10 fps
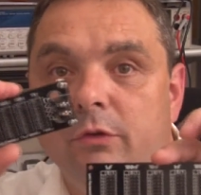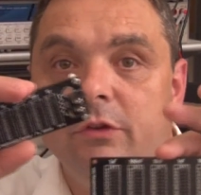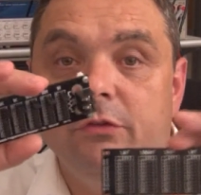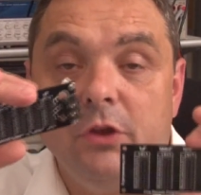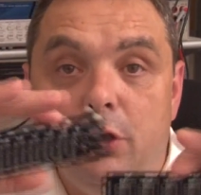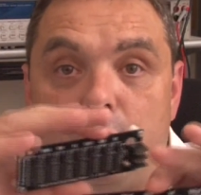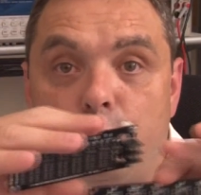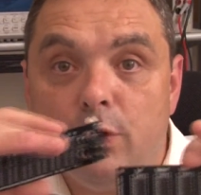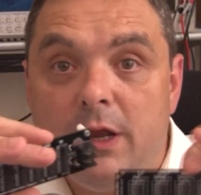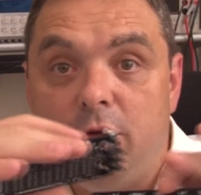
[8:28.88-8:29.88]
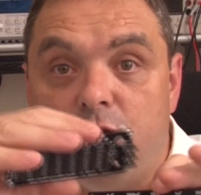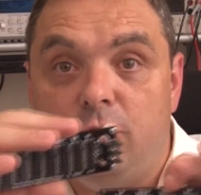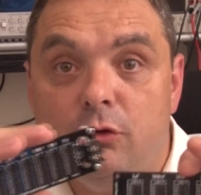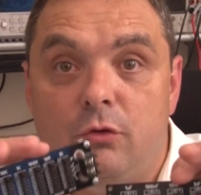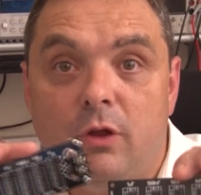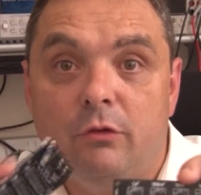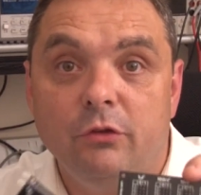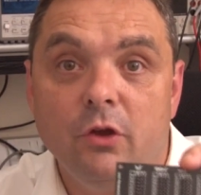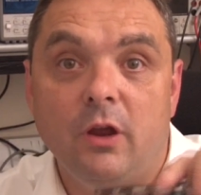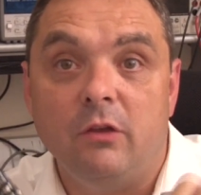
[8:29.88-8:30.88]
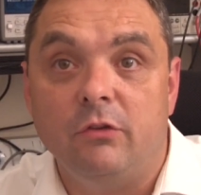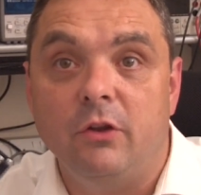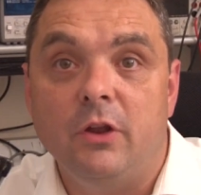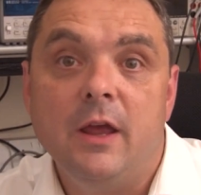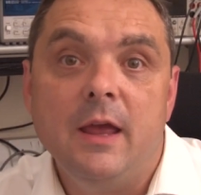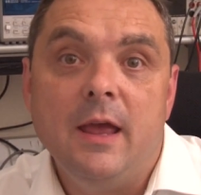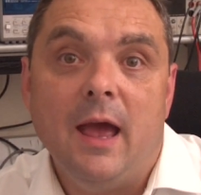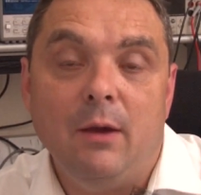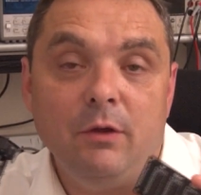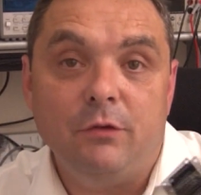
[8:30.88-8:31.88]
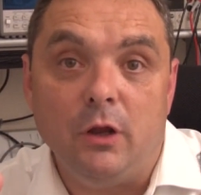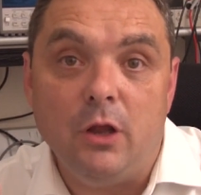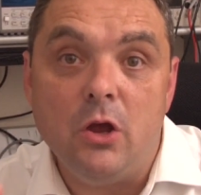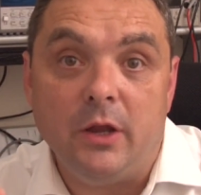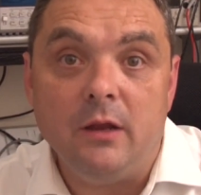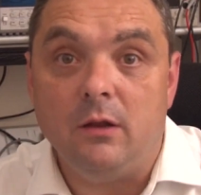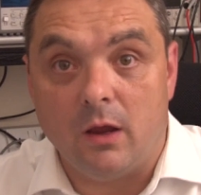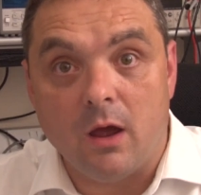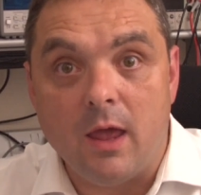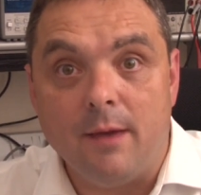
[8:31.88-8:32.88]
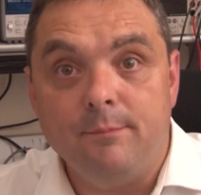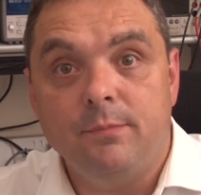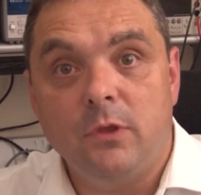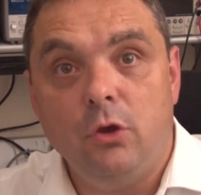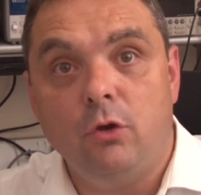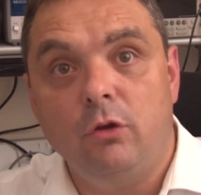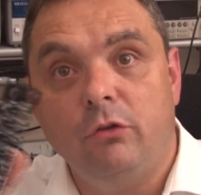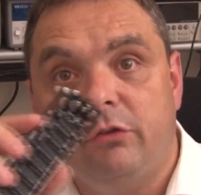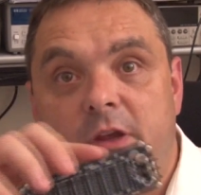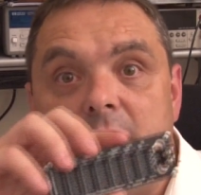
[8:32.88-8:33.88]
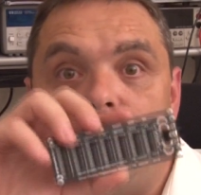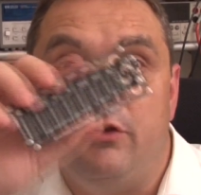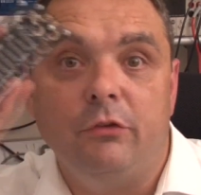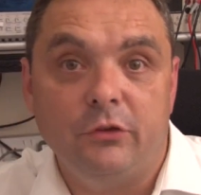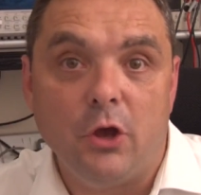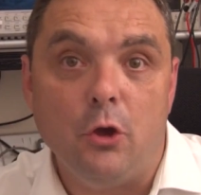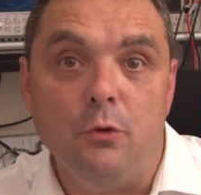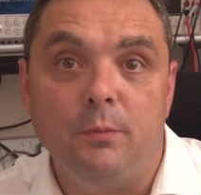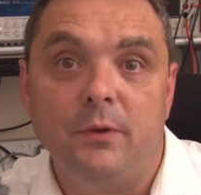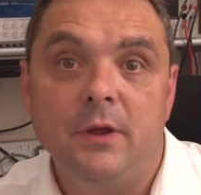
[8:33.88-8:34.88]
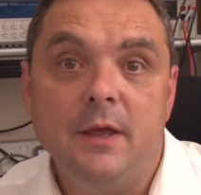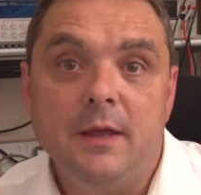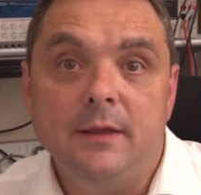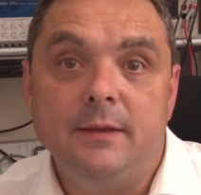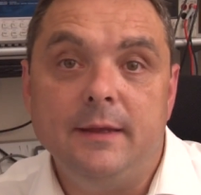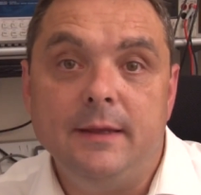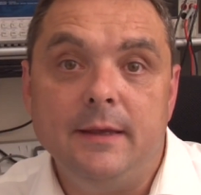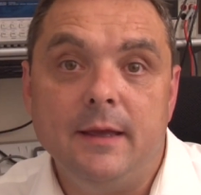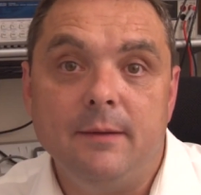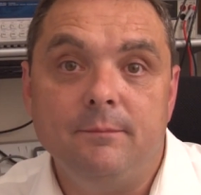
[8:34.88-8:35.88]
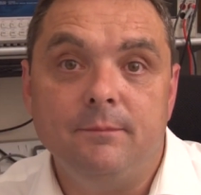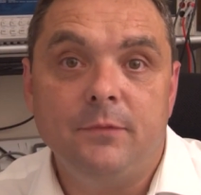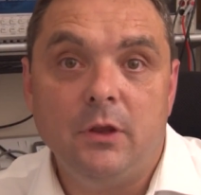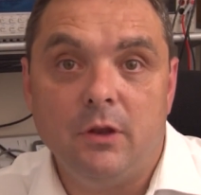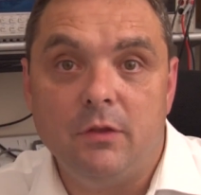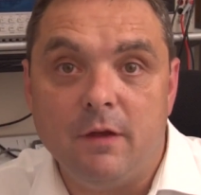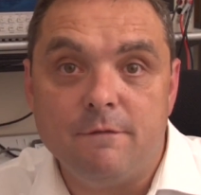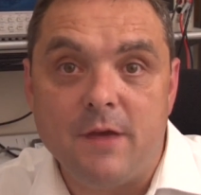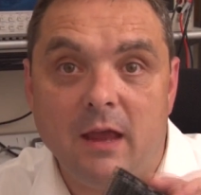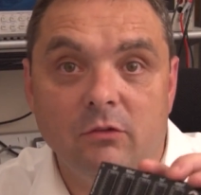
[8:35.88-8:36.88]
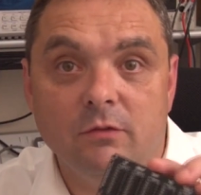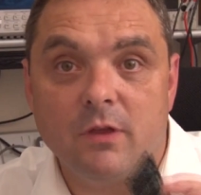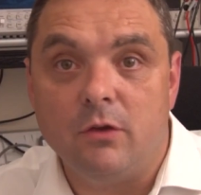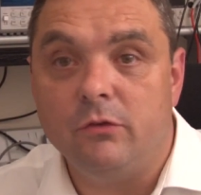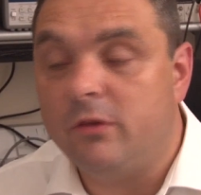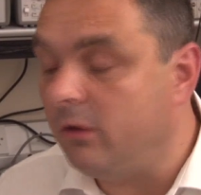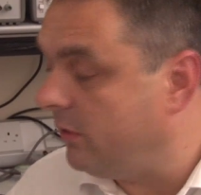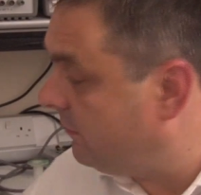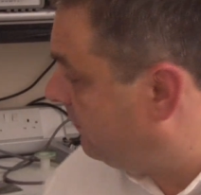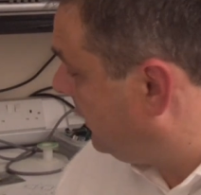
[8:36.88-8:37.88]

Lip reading: resistor, you can really tune those circuits. And if you're learning, like I am, you can see on the scope the the effects of those different